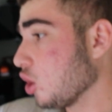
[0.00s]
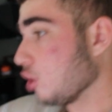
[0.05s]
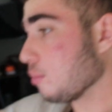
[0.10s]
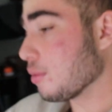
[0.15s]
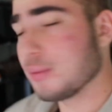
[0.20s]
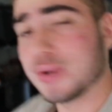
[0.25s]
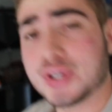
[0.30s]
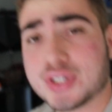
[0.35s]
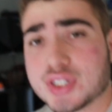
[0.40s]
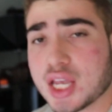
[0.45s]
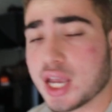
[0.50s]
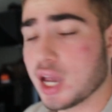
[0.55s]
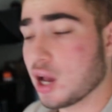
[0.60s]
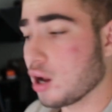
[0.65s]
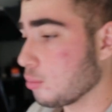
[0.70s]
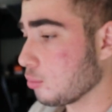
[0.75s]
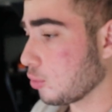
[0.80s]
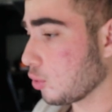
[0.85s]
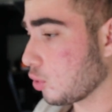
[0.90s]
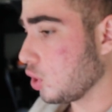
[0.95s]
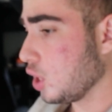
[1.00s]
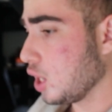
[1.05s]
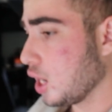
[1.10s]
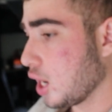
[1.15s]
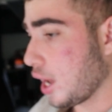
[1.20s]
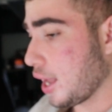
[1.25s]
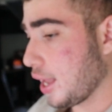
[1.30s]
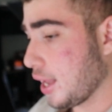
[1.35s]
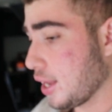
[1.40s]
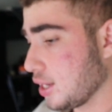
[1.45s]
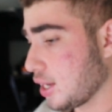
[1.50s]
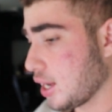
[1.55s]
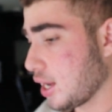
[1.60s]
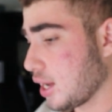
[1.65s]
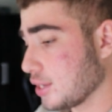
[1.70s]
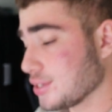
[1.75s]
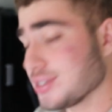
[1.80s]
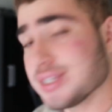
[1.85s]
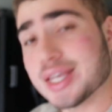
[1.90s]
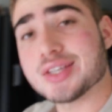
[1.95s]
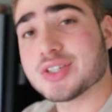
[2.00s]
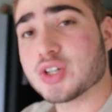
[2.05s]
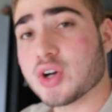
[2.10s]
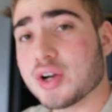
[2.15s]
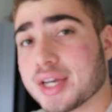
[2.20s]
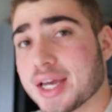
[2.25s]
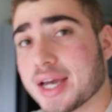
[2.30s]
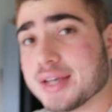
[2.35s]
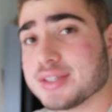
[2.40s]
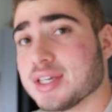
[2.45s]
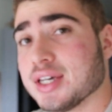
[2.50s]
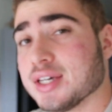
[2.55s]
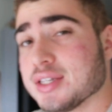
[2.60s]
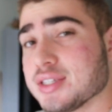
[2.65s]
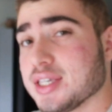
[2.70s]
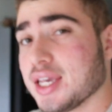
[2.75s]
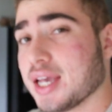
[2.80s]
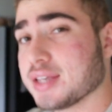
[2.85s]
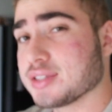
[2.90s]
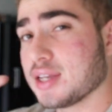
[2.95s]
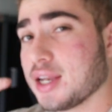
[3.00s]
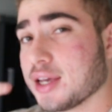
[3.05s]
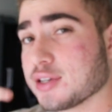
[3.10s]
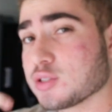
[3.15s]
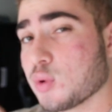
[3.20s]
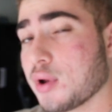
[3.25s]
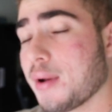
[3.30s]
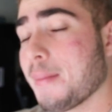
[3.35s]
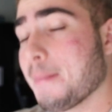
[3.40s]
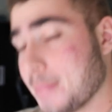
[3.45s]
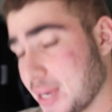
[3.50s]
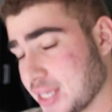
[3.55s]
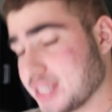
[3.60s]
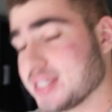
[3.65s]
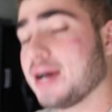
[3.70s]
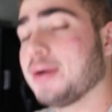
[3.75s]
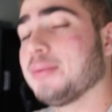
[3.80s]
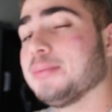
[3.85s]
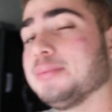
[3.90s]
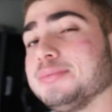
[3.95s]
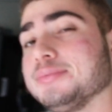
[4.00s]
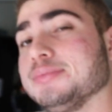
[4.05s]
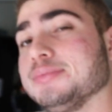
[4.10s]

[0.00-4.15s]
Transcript: Remember to stay humble and stay strong, guys. See you guys in the next one. Peace out.